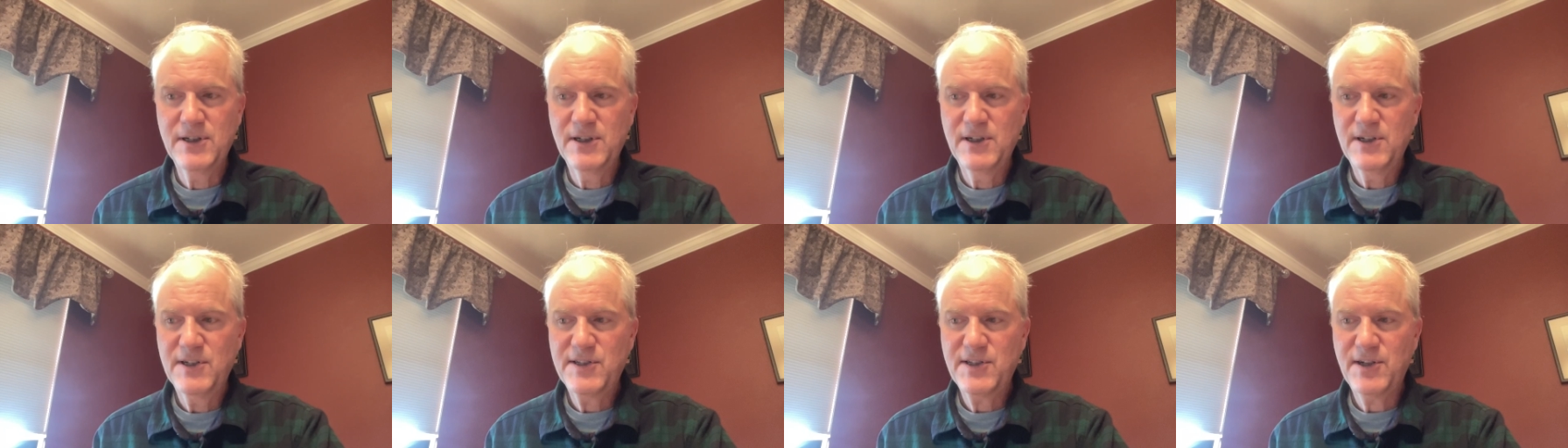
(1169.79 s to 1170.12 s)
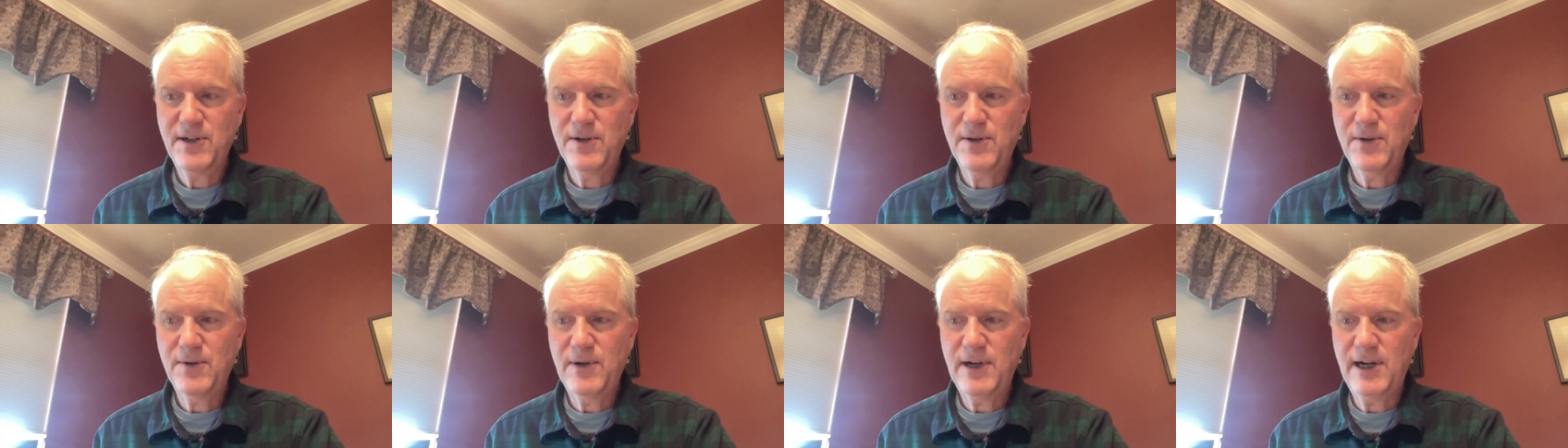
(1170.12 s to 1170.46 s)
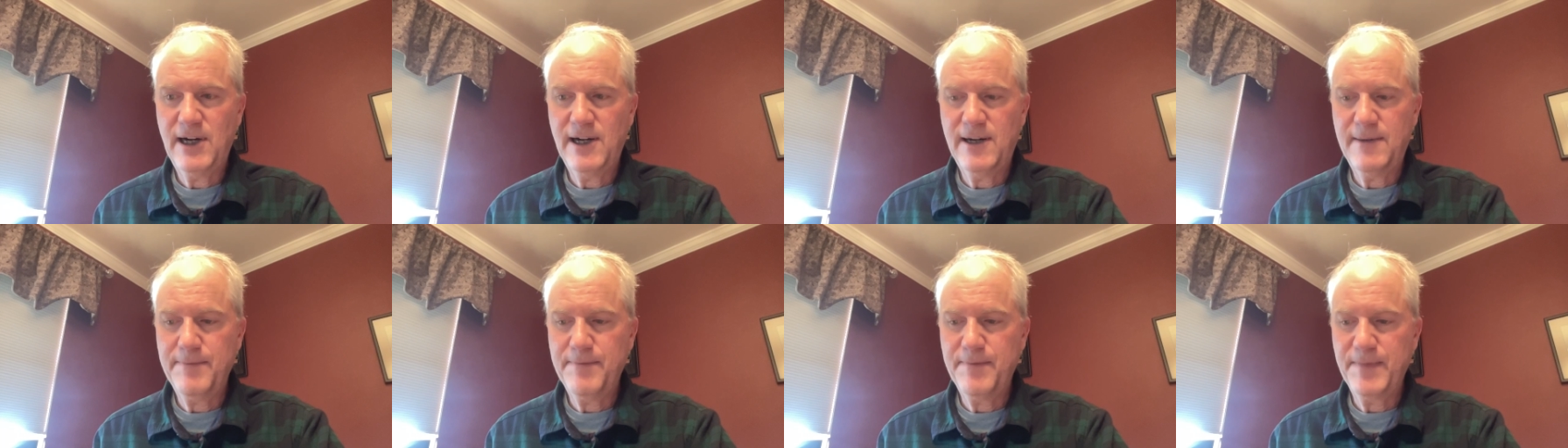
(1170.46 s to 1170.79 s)

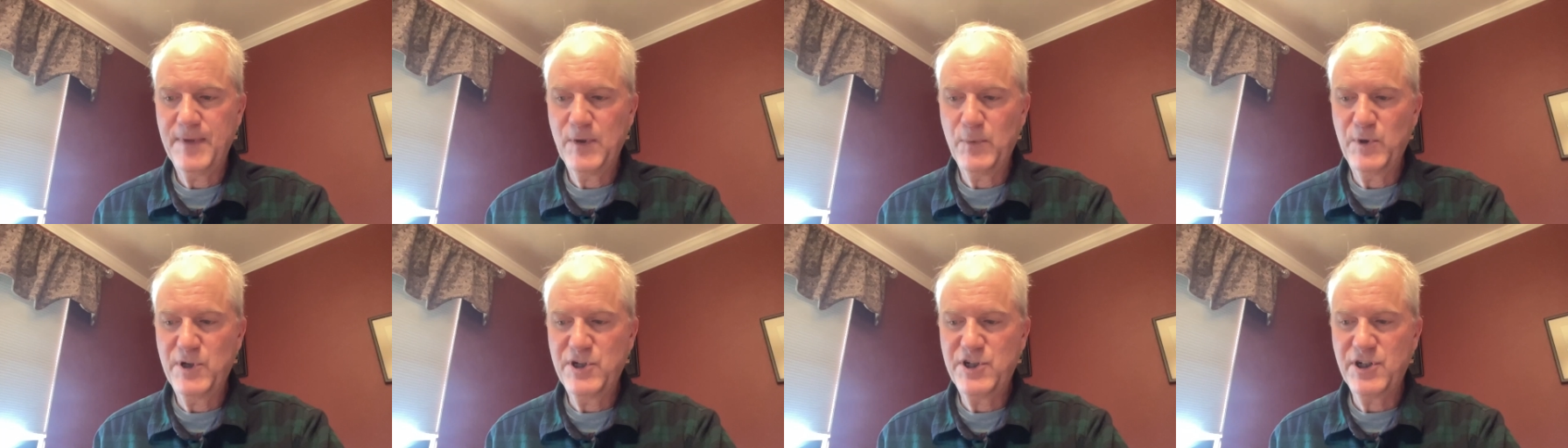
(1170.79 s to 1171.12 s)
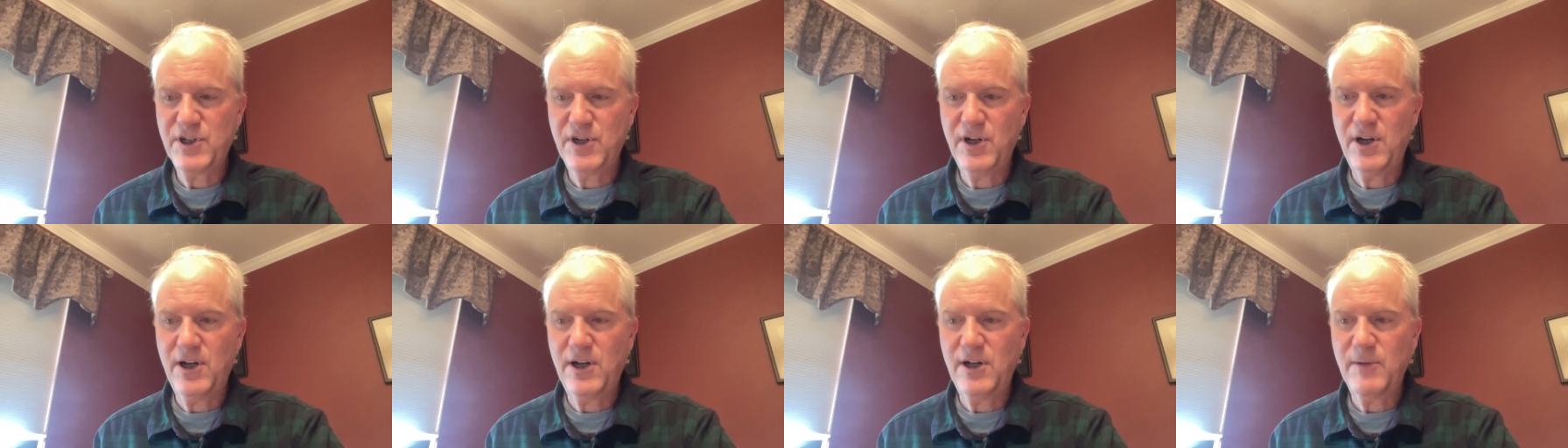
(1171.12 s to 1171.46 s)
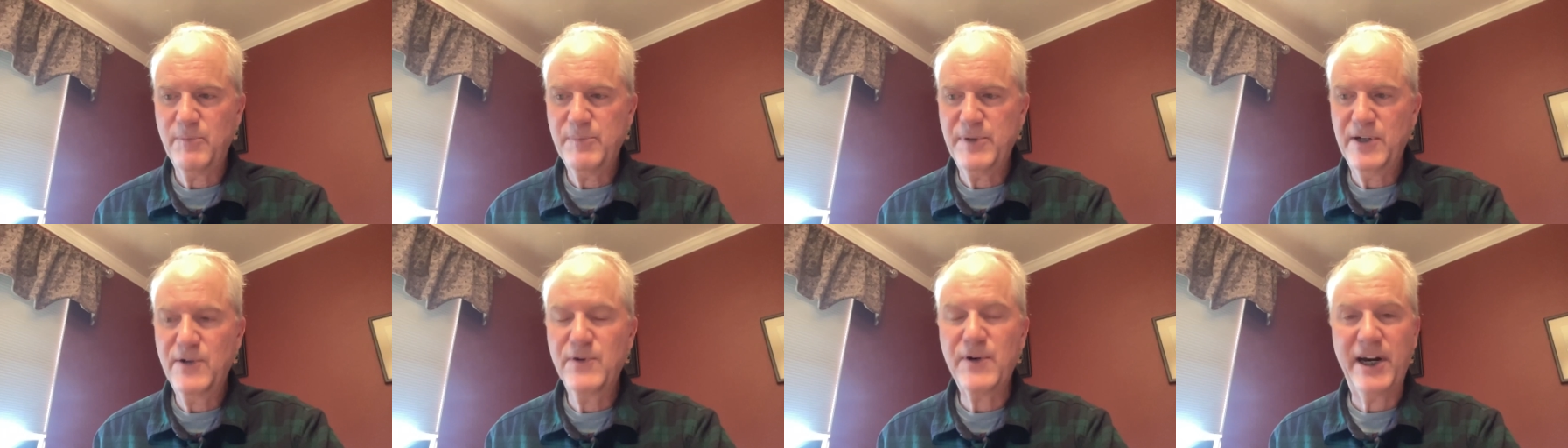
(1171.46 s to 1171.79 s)
So we should all
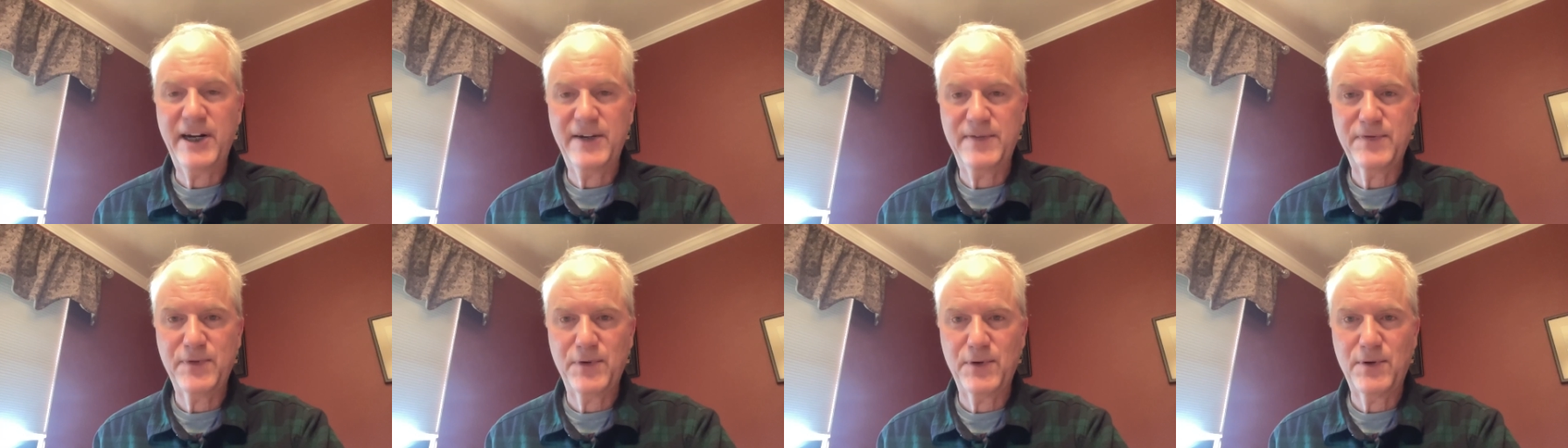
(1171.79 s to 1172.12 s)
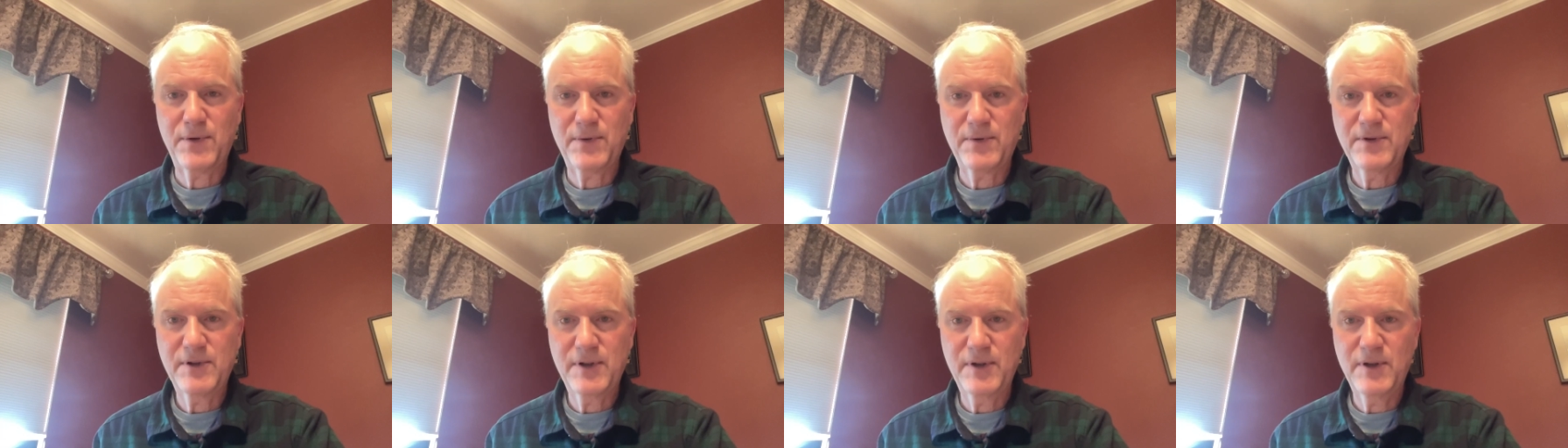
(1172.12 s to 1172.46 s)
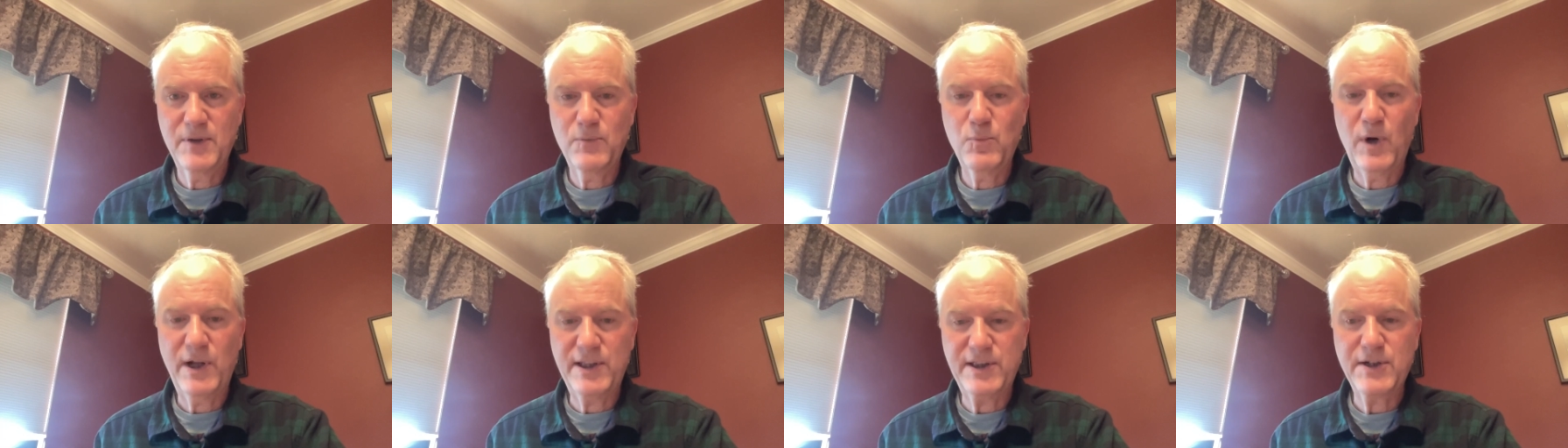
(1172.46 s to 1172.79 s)
be grateful
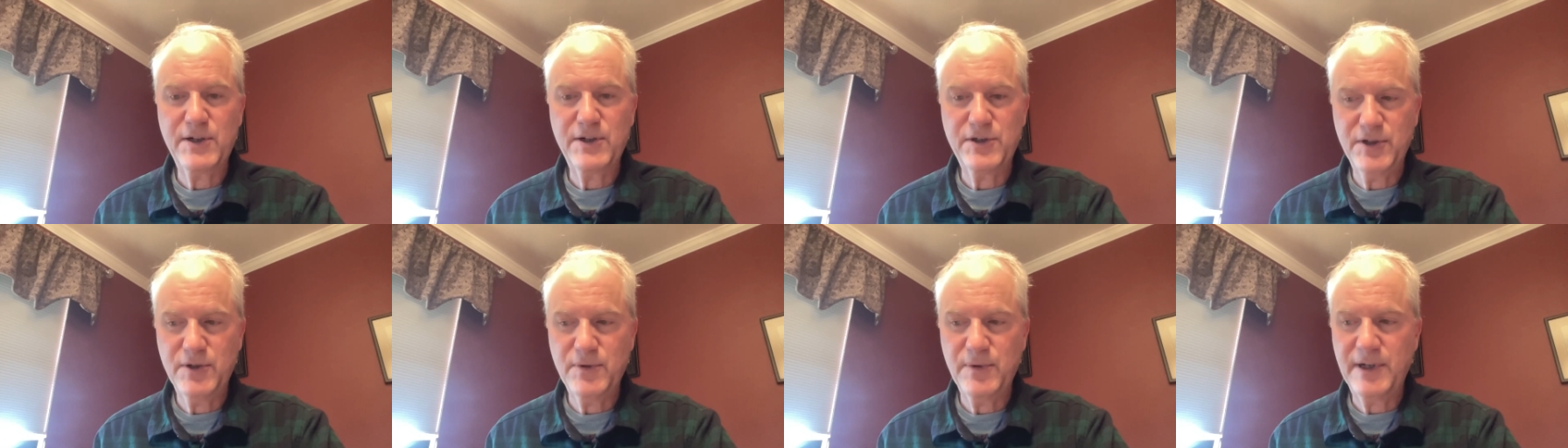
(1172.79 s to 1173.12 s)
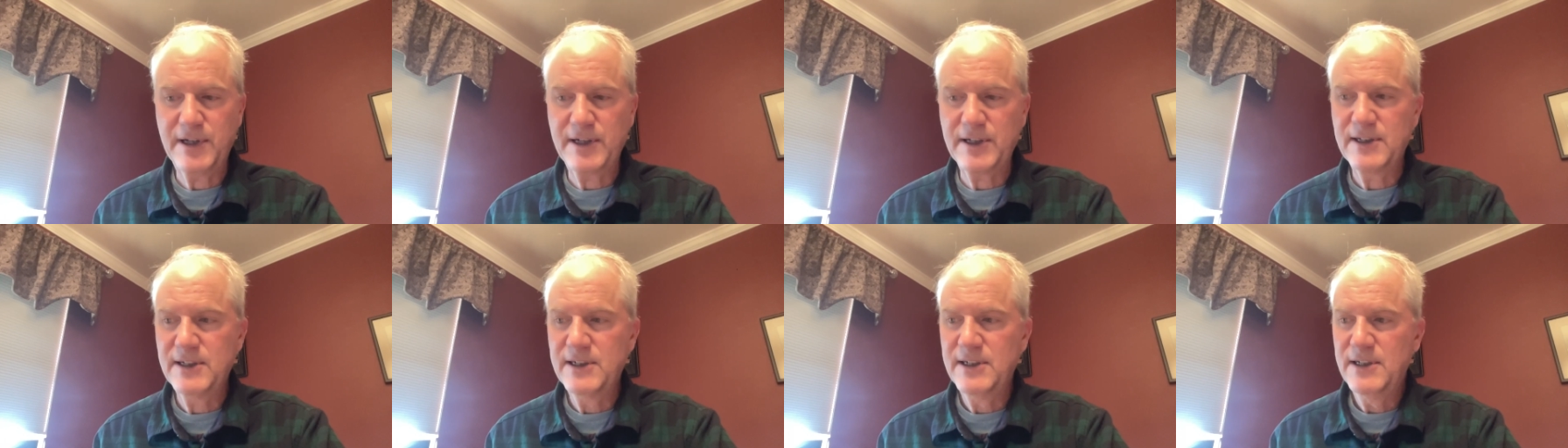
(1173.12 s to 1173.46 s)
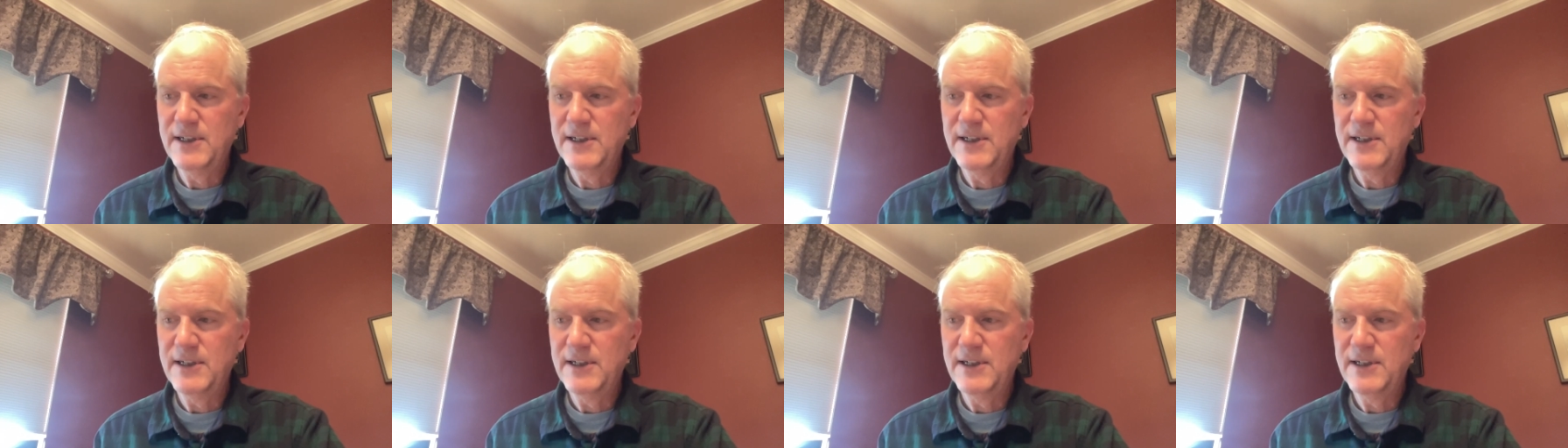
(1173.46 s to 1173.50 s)
what they're doing.